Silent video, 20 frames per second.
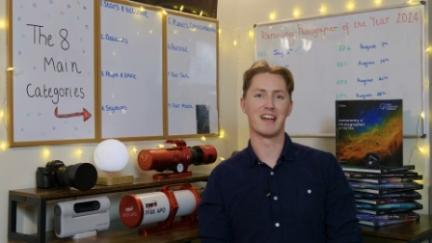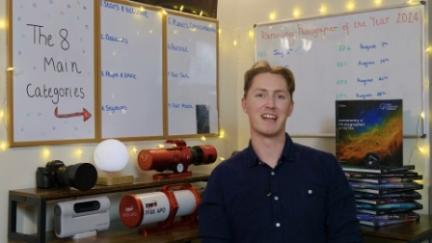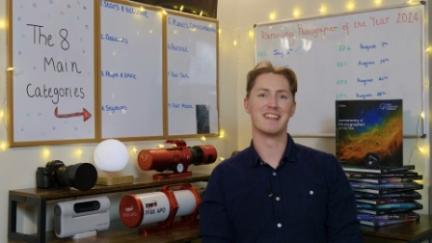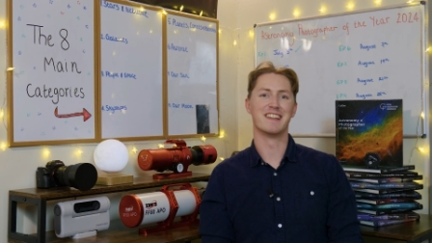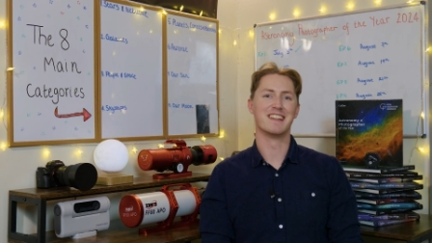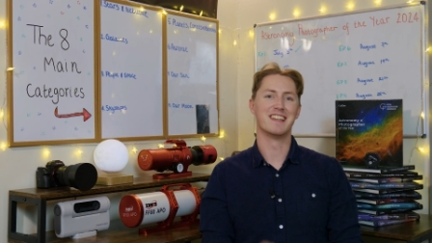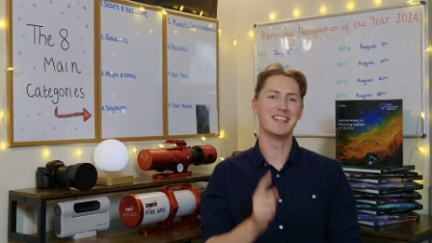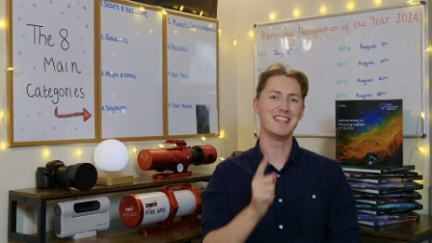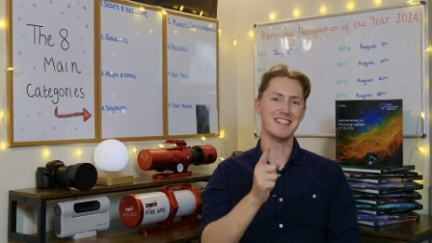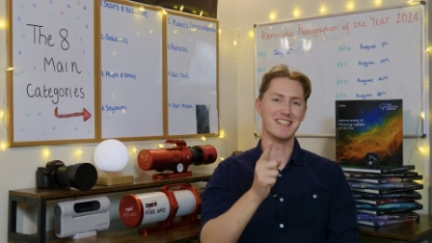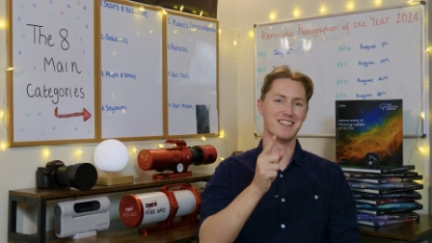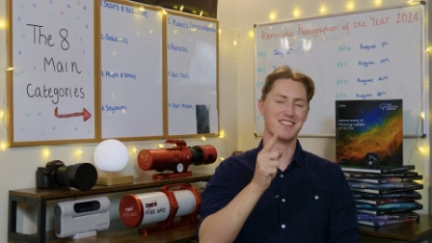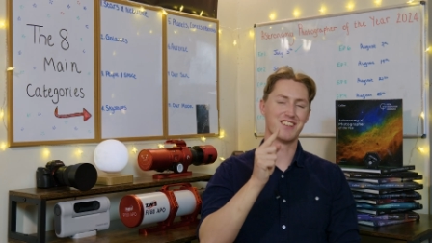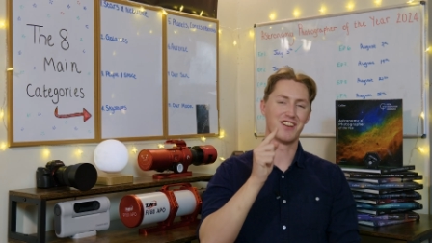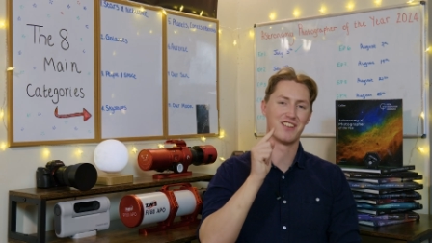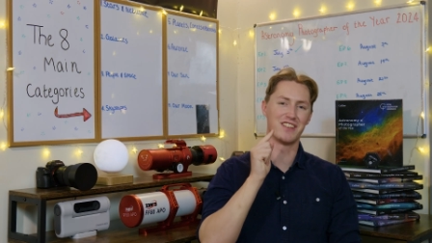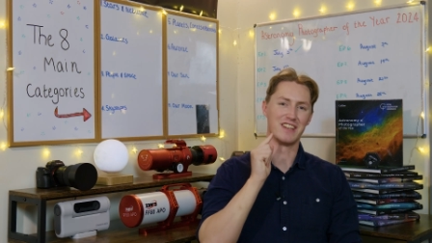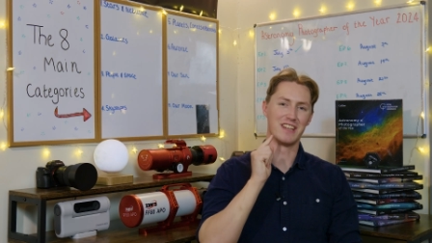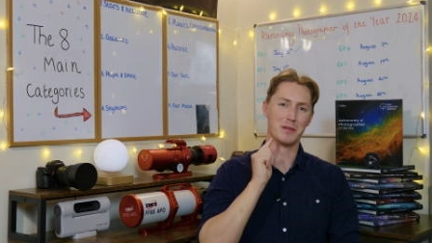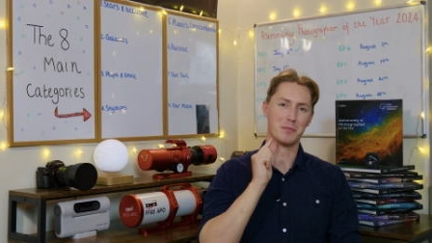And these
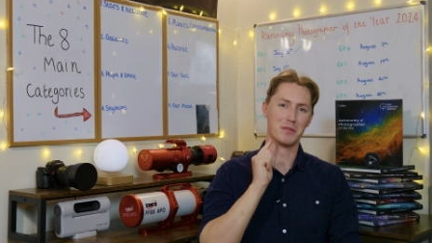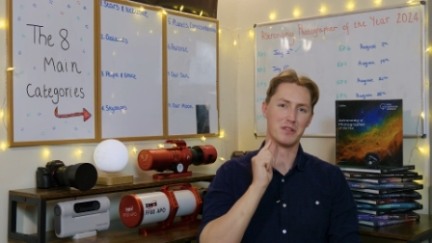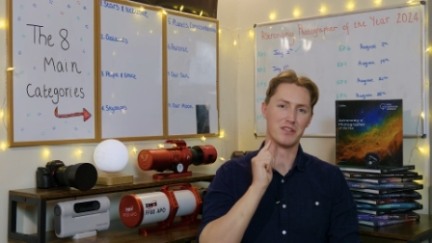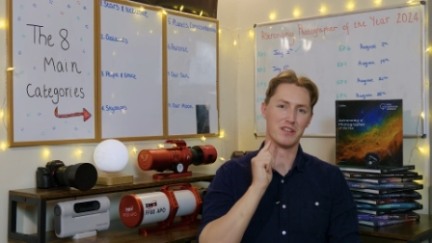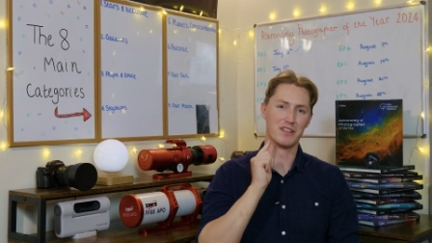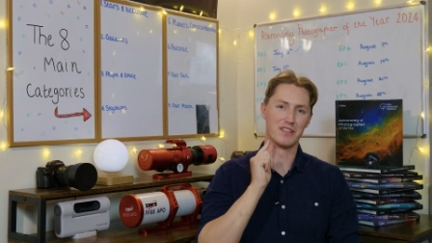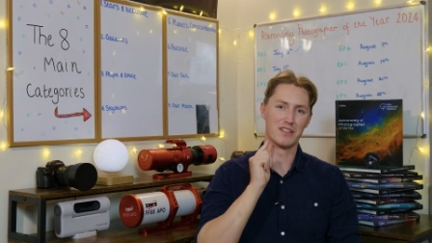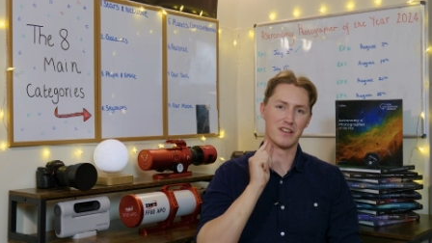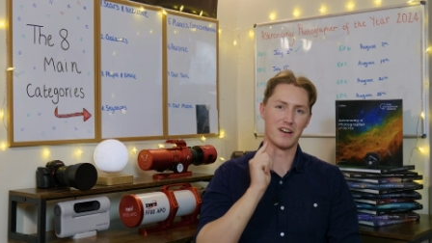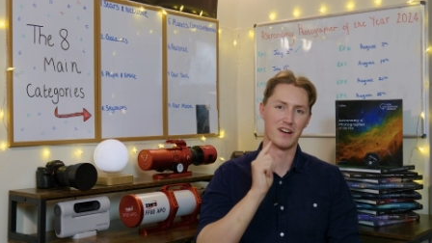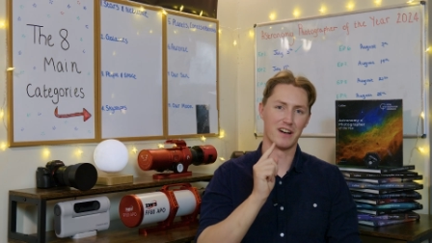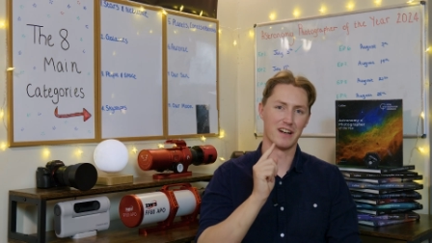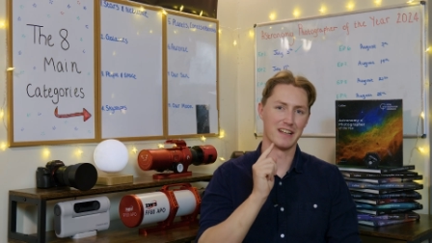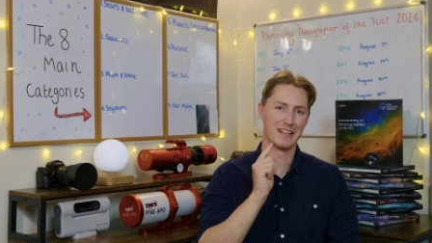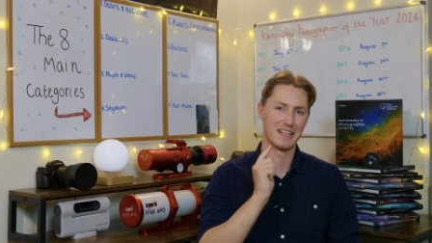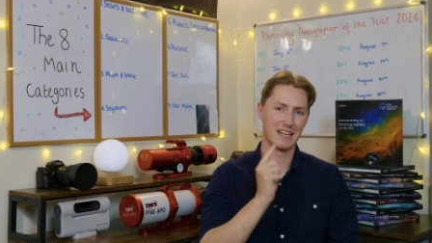are the images I